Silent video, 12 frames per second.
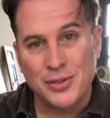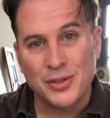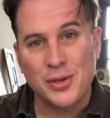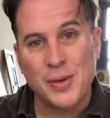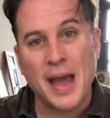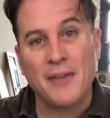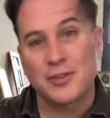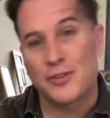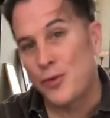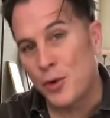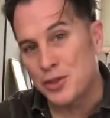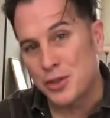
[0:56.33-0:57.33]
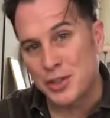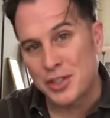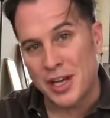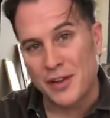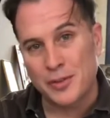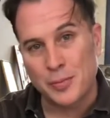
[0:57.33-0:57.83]
do you have to force
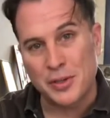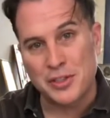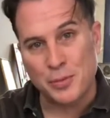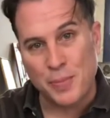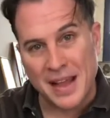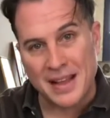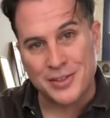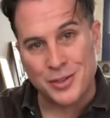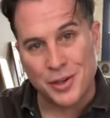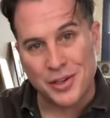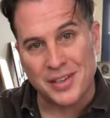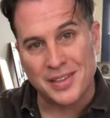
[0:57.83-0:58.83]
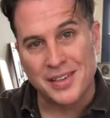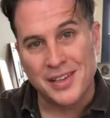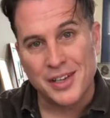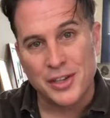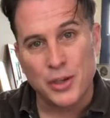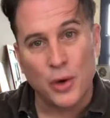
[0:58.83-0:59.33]
yourself to put your pants on and
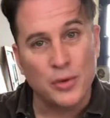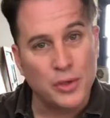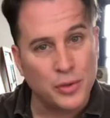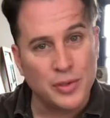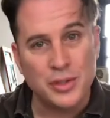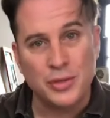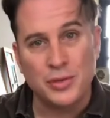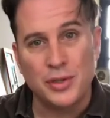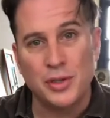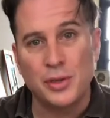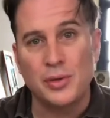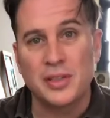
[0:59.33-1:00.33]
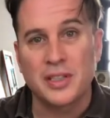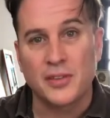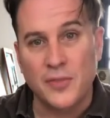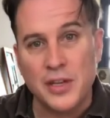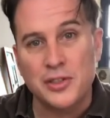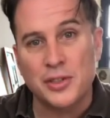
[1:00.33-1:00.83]
go do what you do and
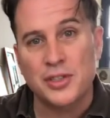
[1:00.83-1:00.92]
convince